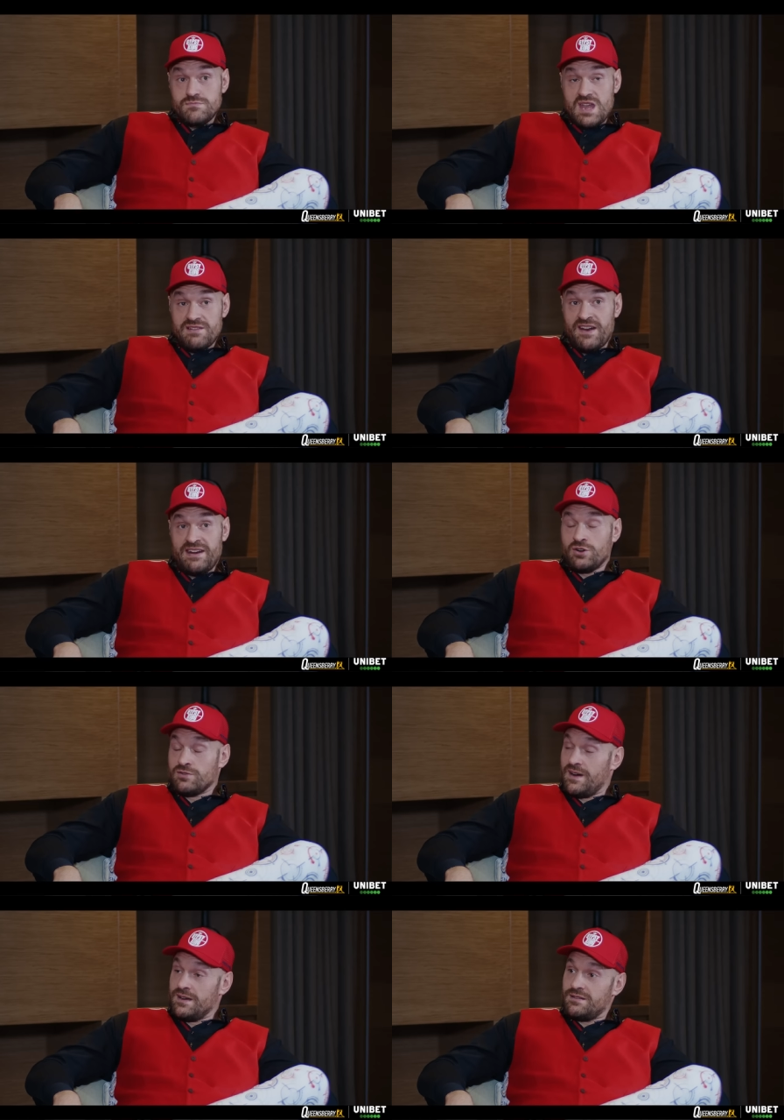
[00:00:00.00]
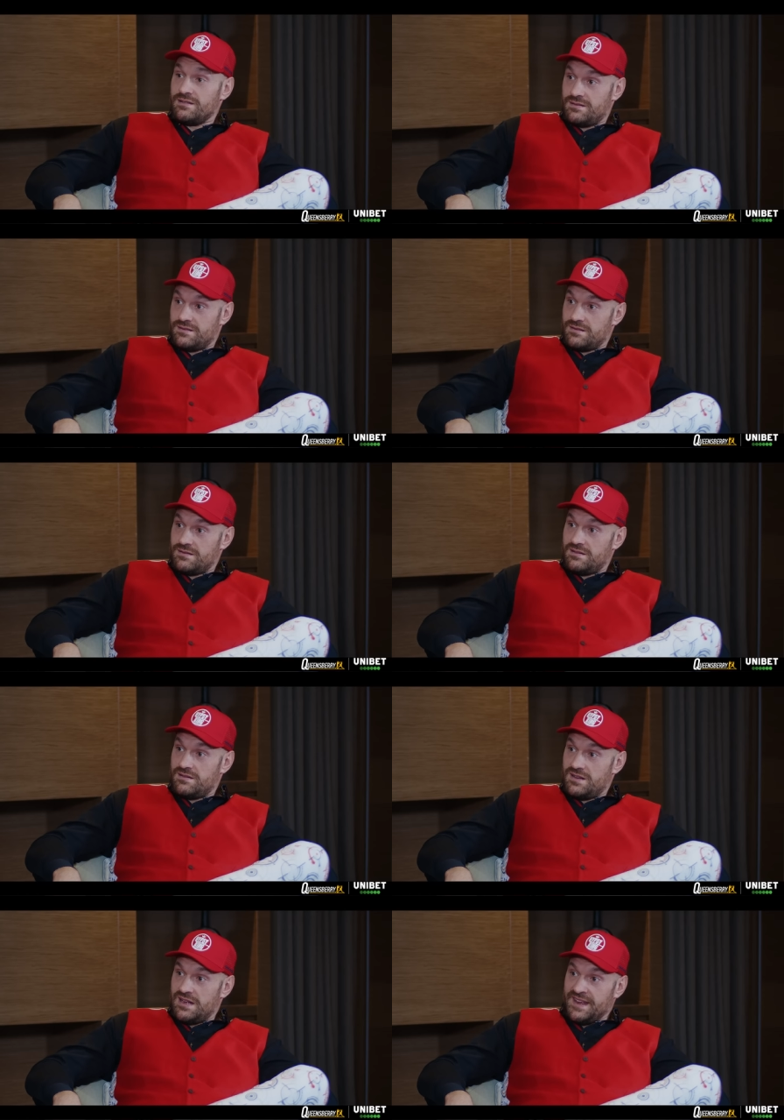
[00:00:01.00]
Very good fight.
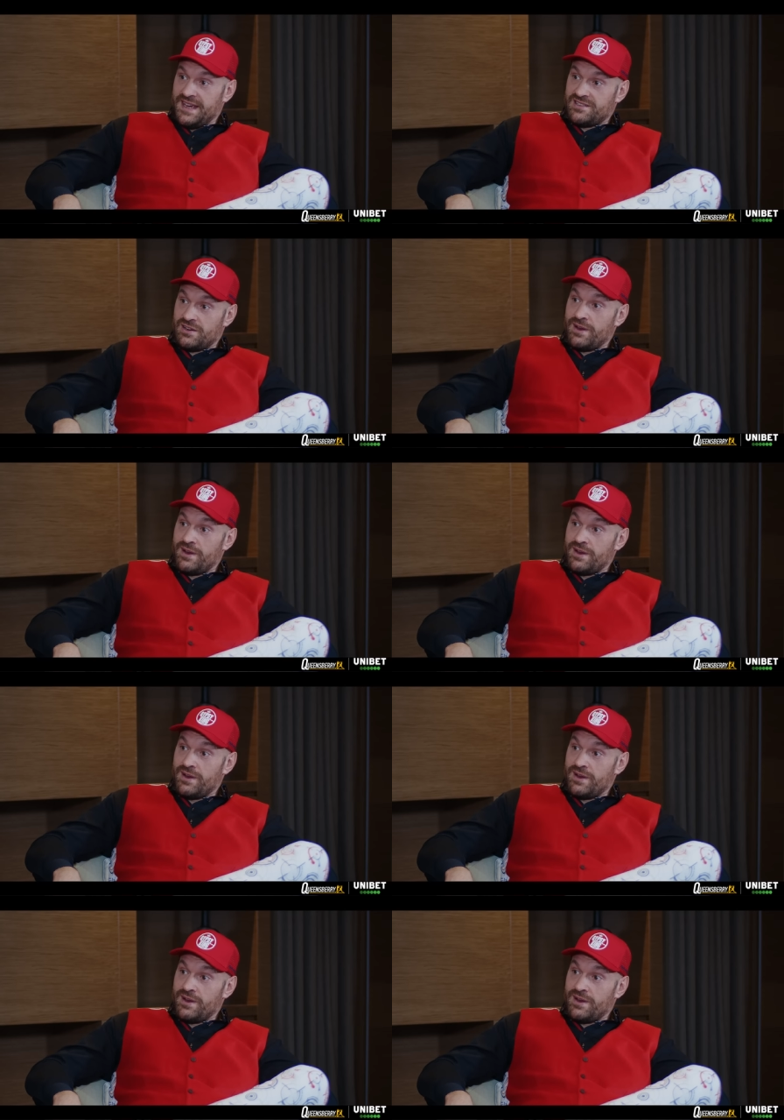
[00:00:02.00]
I think it's a